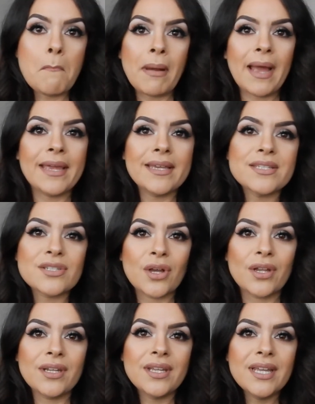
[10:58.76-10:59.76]
biased
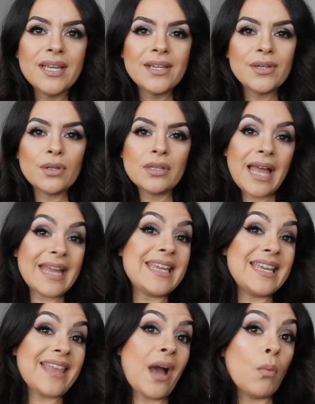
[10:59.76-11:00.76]
on
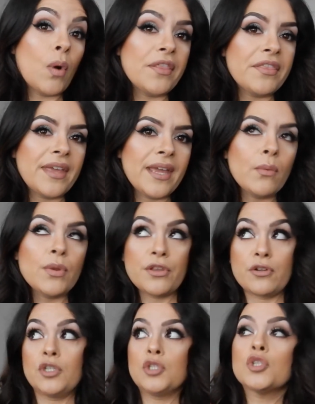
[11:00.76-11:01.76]
liking that one thing when there's